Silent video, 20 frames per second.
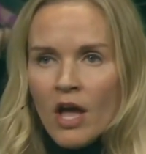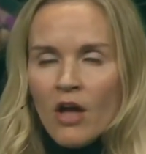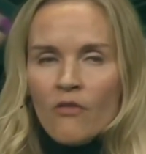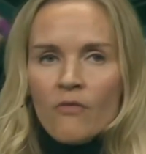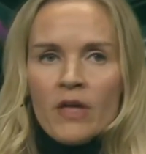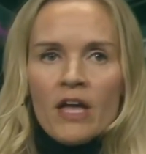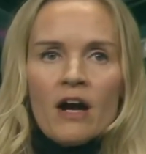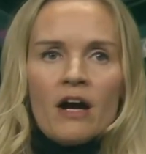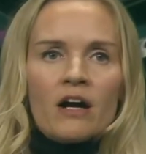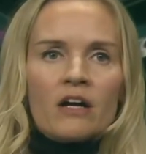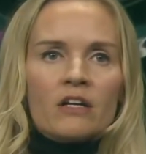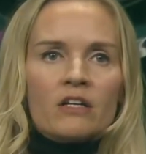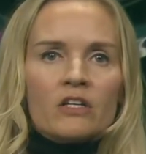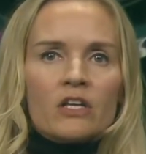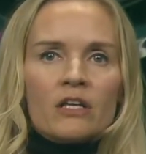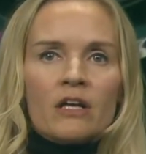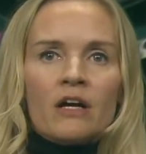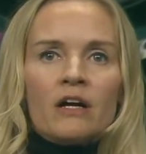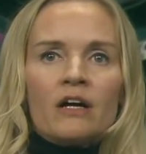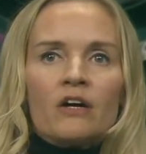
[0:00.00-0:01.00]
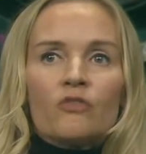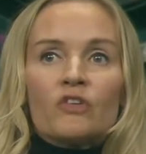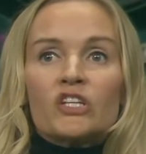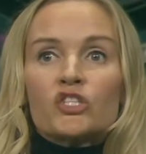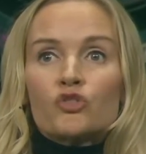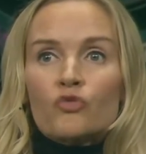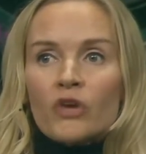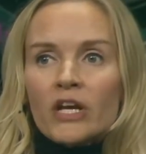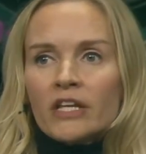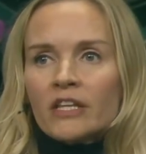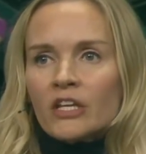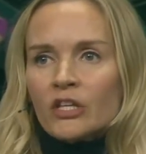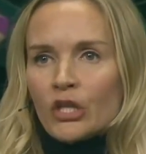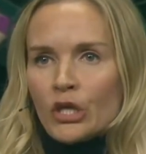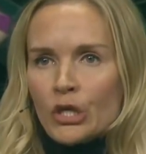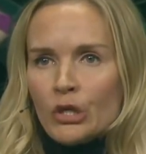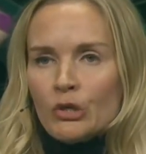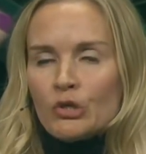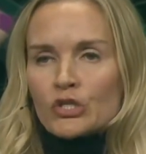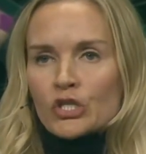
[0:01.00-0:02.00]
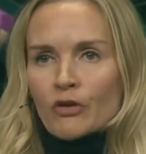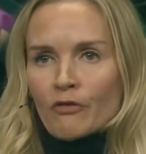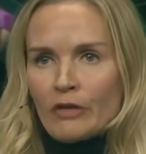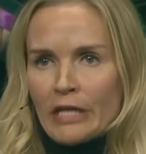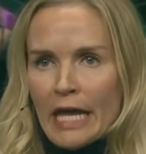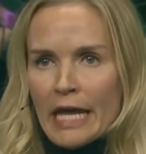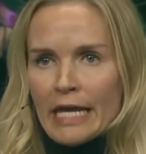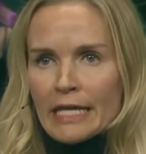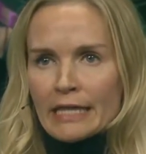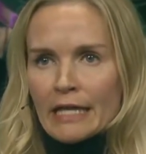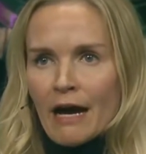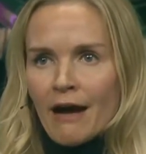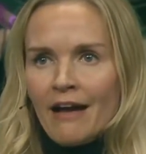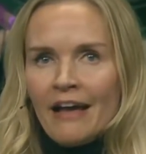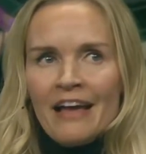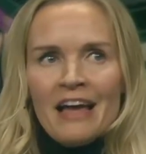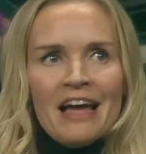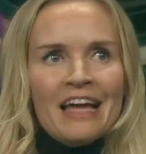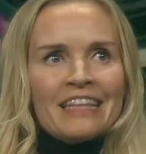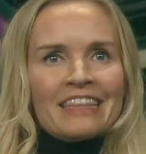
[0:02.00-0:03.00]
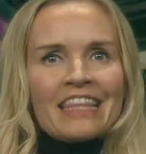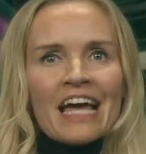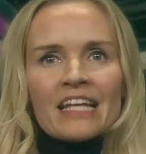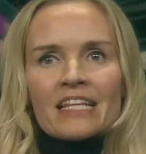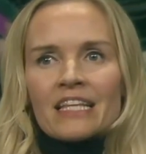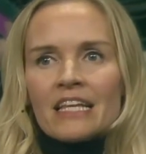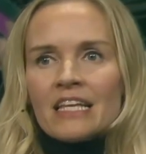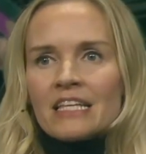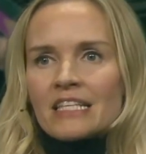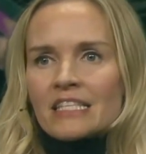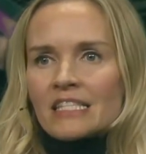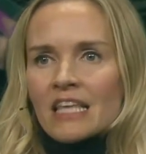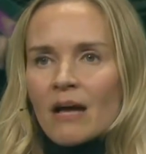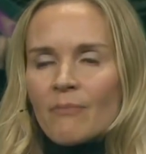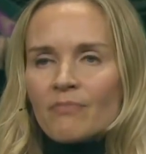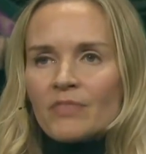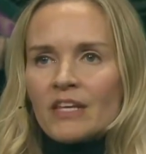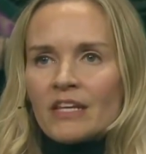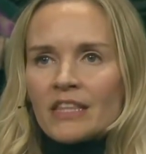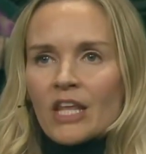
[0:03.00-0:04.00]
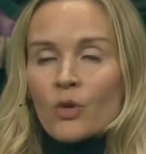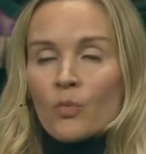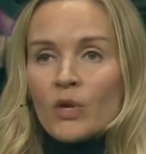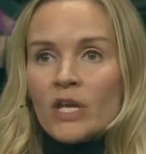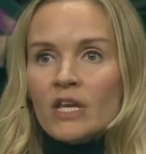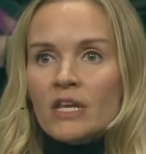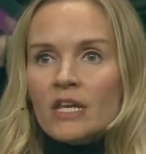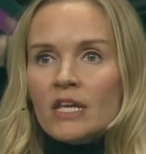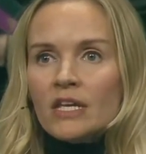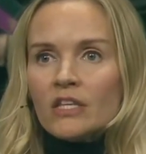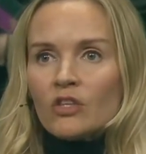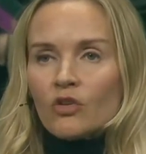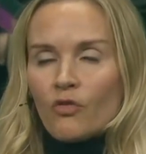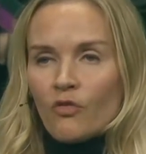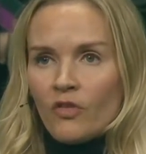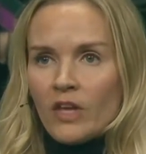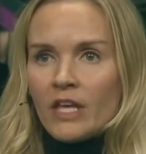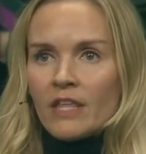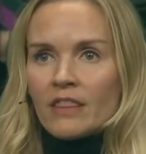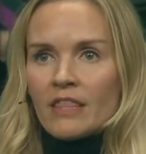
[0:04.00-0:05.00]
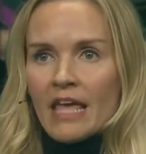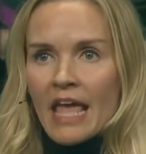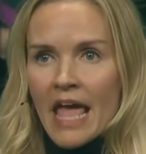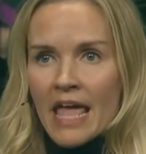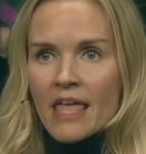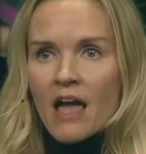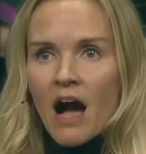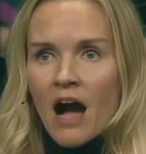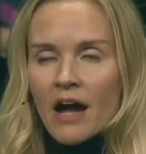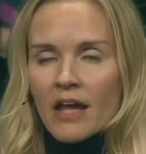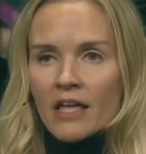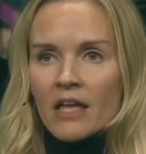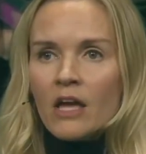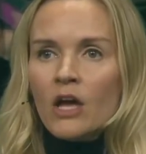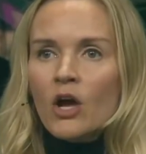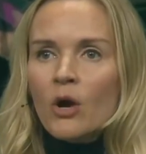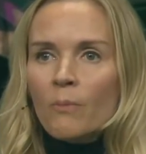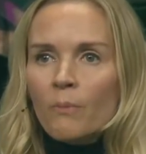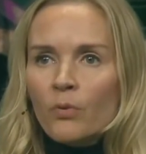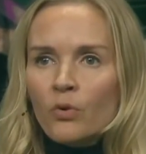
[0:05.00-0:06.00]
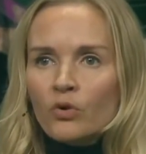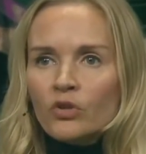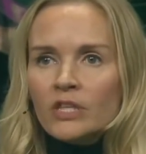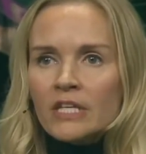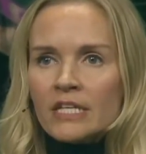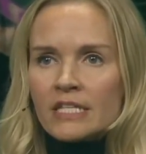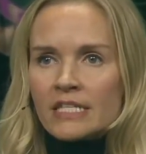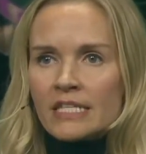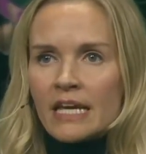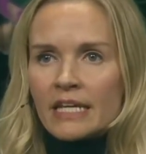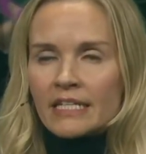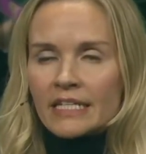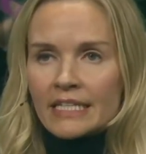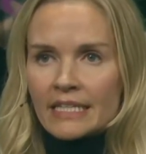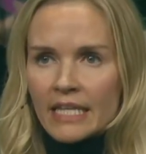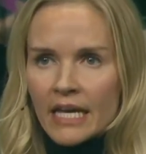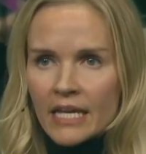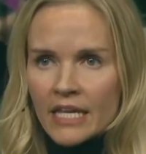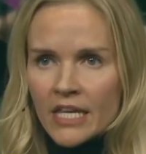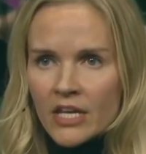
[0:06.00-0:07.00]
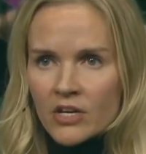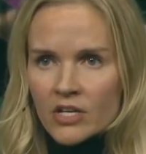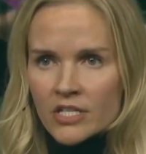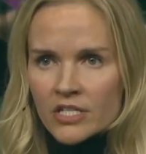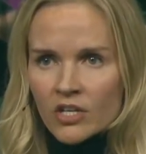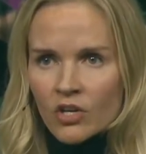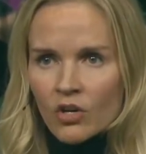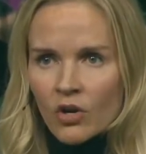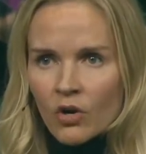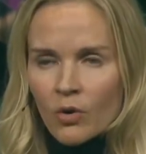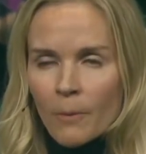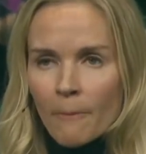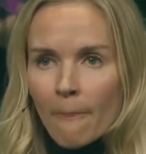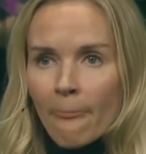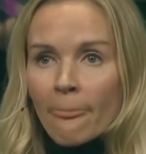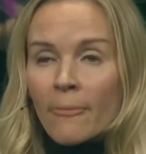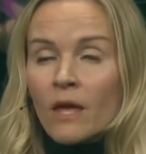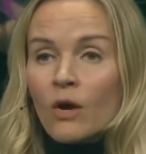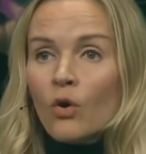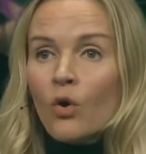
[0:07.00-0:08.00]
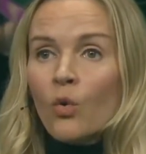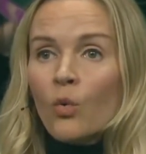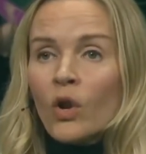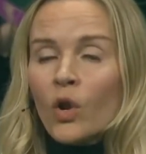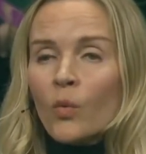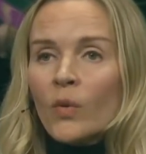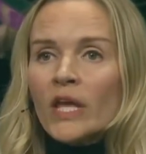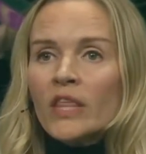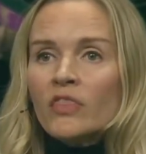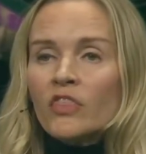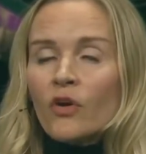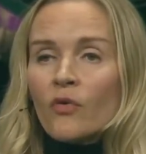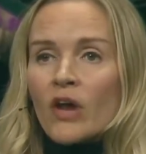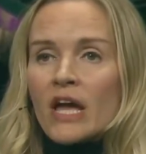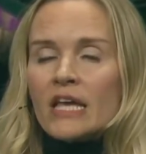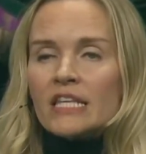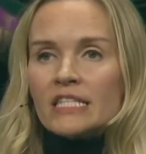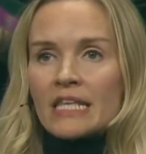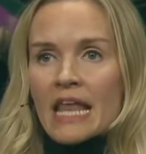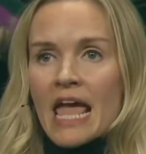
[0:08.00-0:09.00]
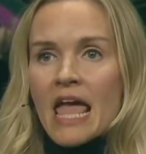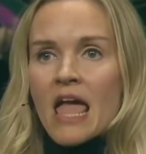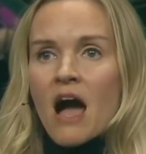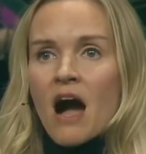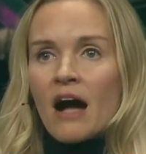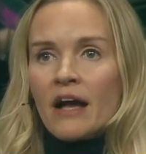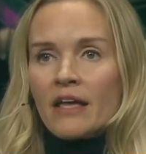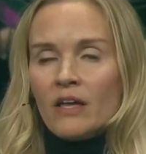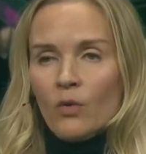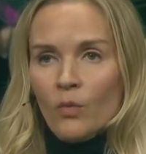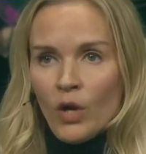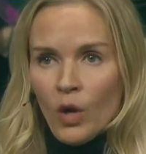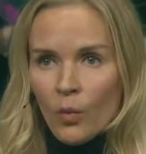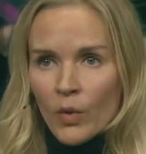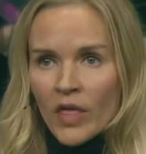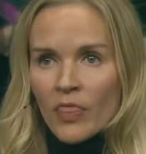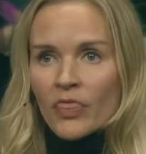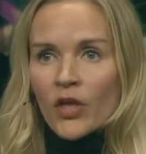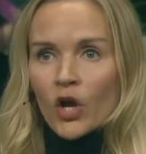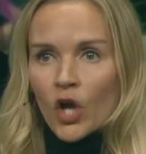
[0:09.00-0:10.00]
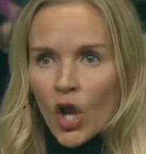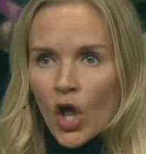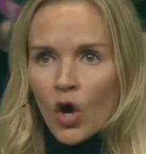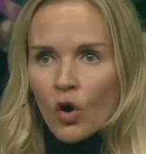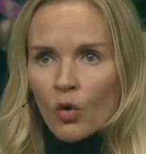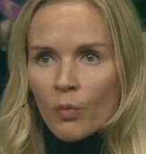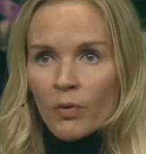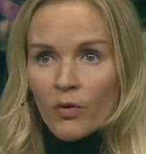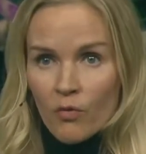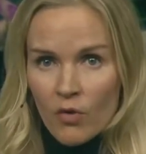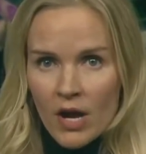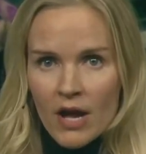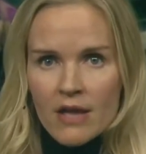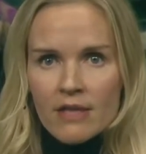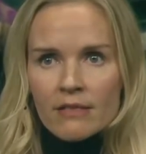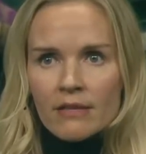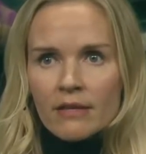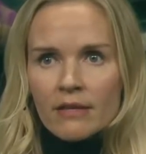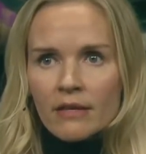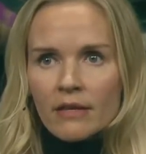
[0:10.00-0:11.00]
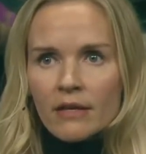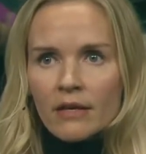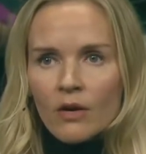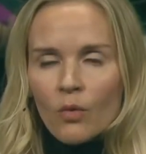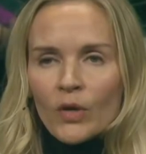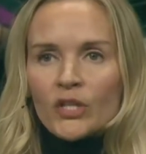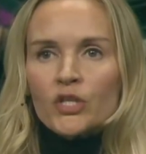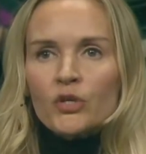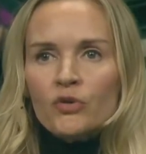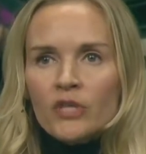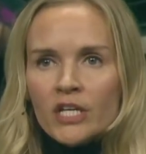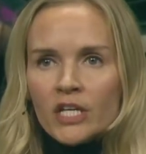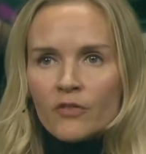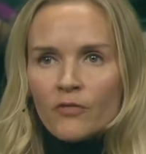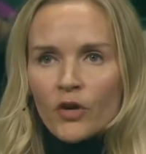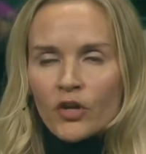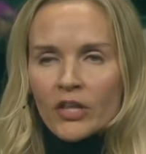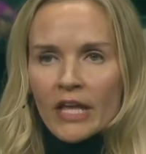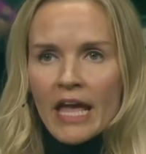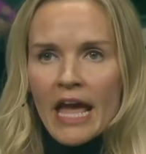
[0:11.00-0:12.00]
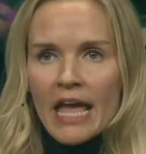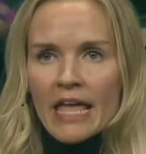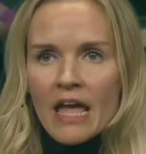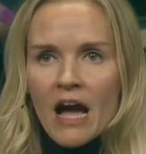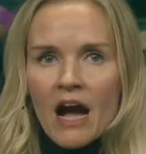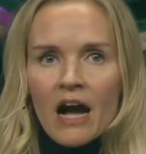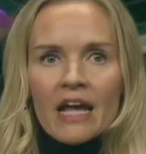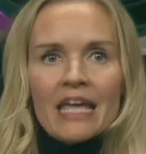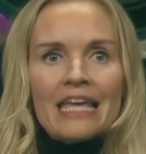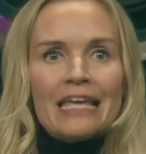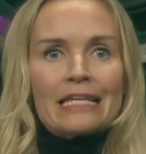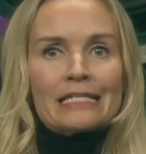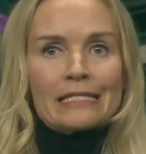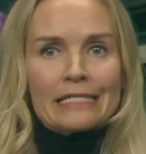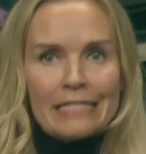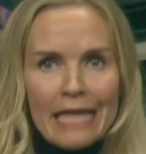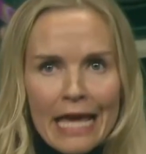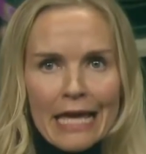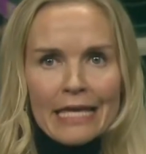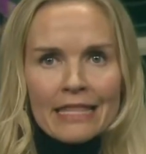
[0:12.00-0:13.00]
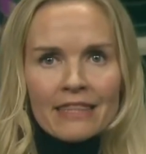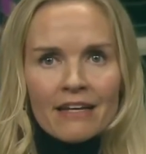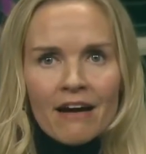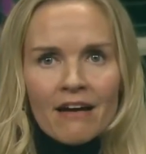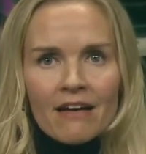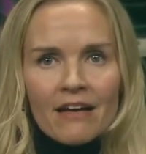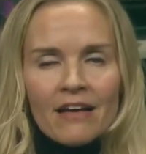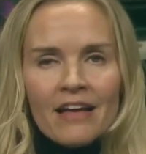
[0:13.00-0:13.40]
We are restricting the use of data. That is something that we need to feed the AI. Putin said 10 years ago, who will win the race in AI will win the globe, right? What you need for the AI is data.